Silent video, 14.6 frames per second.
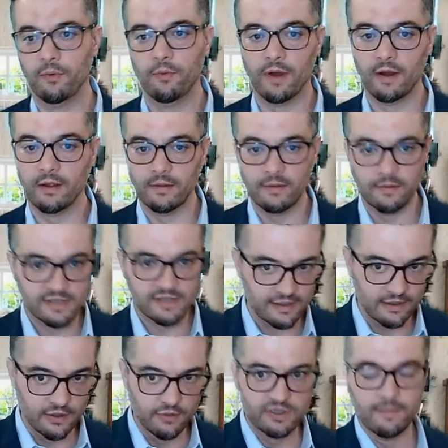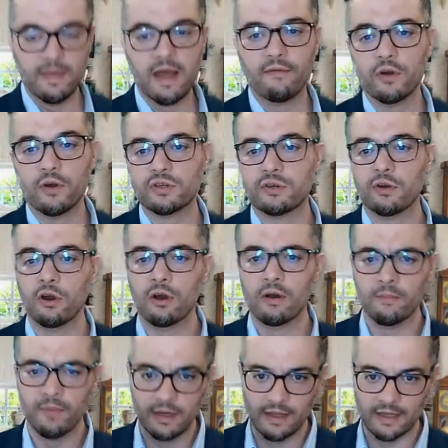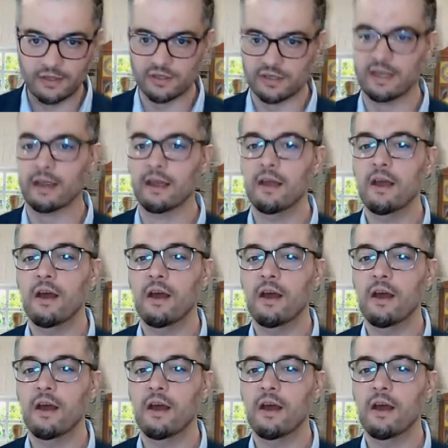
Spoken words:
want to use the metaverse term, but let's just think,